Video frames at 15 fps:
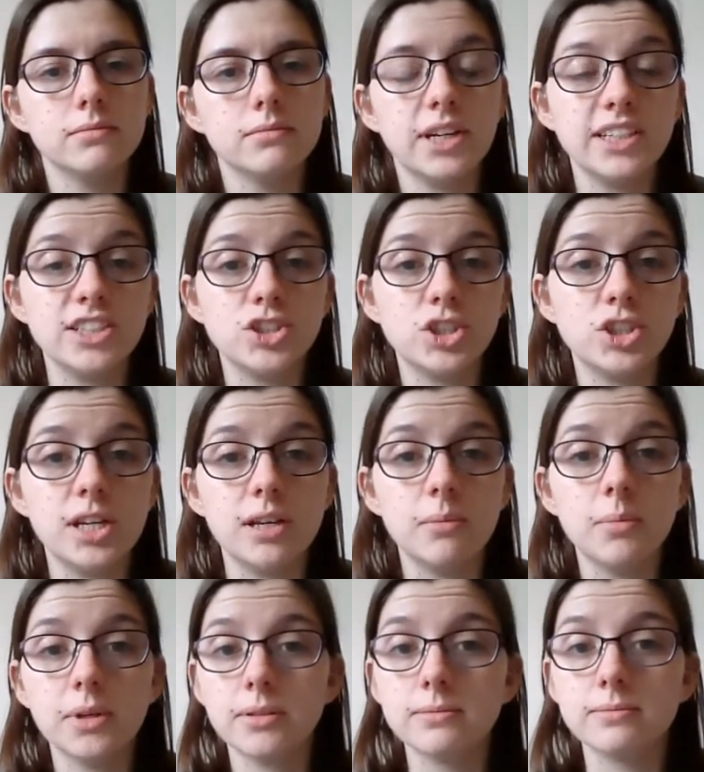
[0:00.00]
it's cheap.
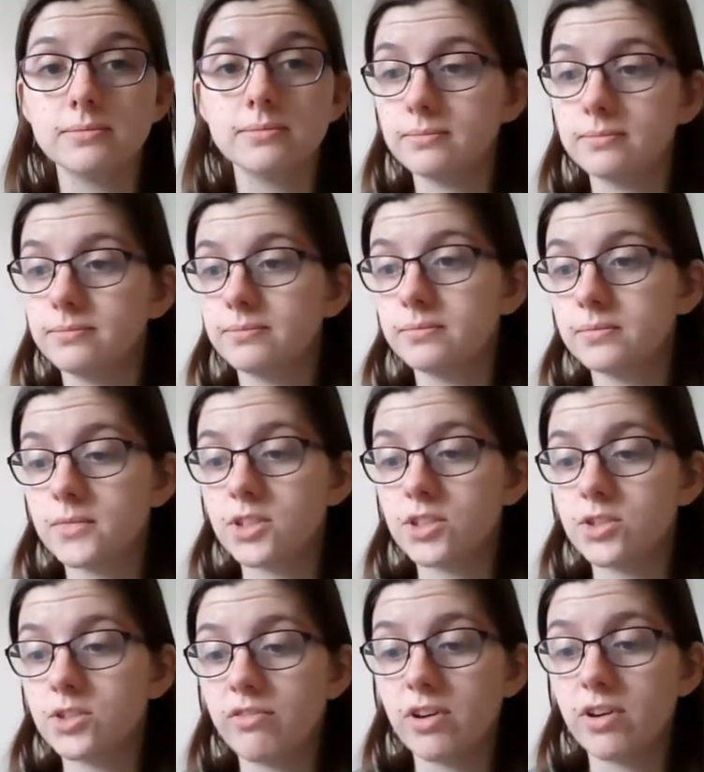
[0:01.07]

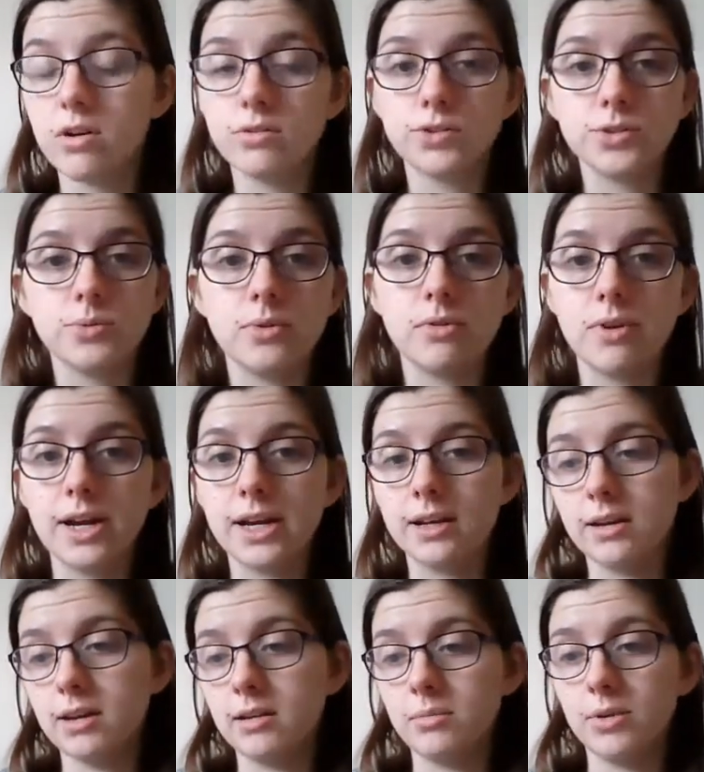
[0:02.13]
So if it holds up alright,
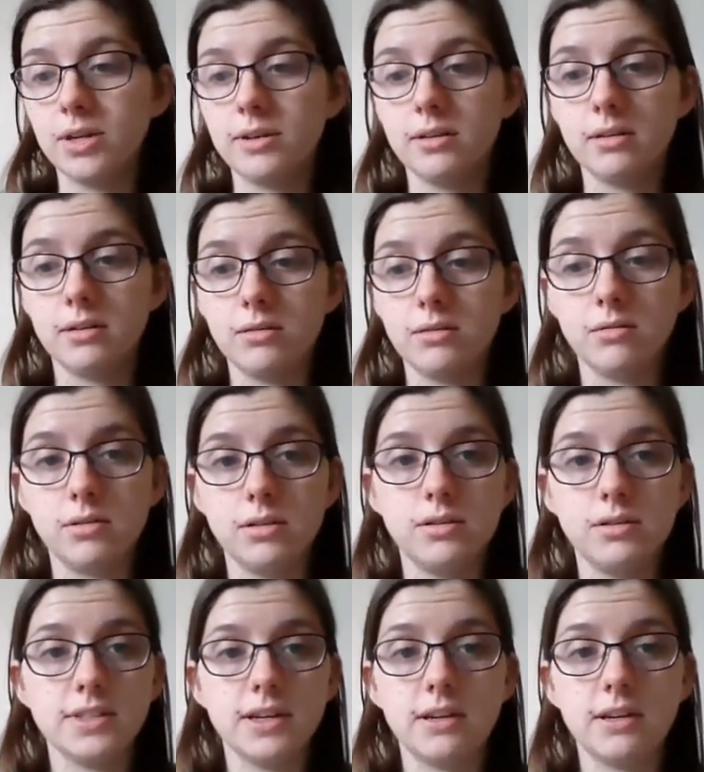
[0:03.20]
I'm going to
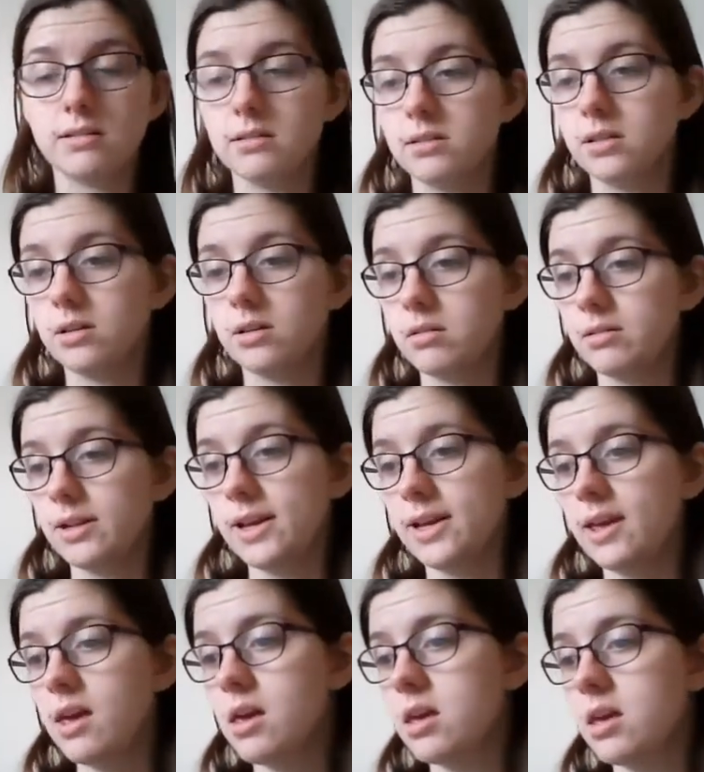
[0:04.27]
use that yarn
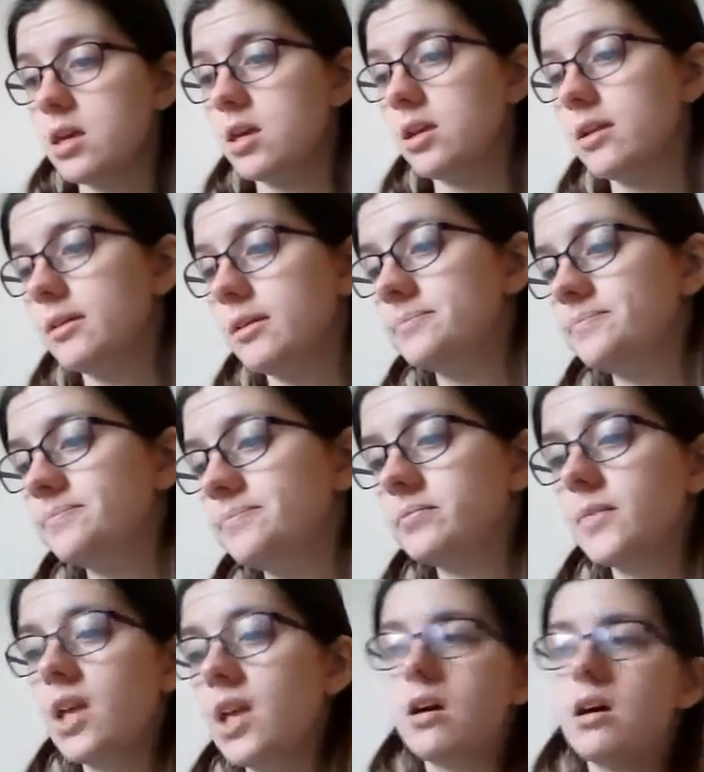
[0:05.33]
again.
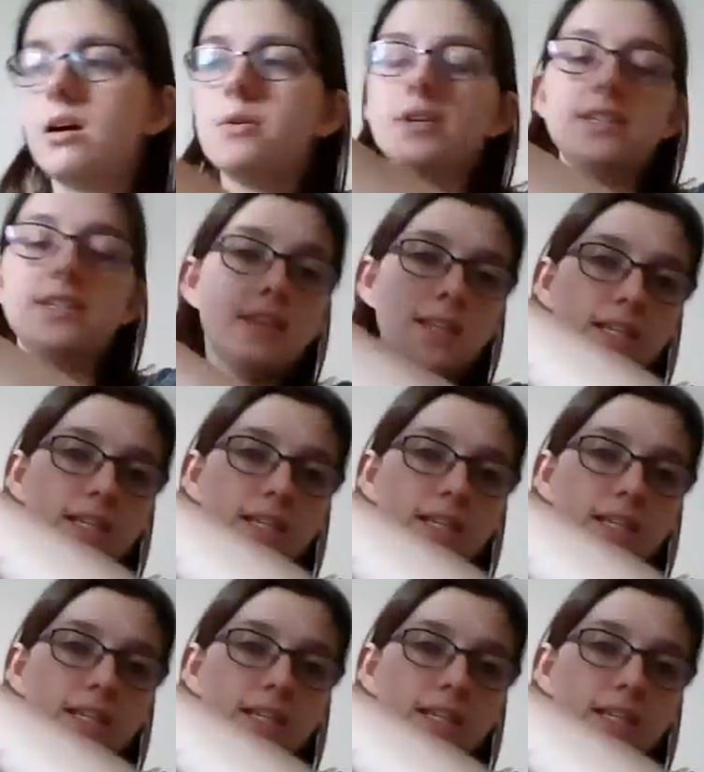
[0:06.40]
Oh, and it's in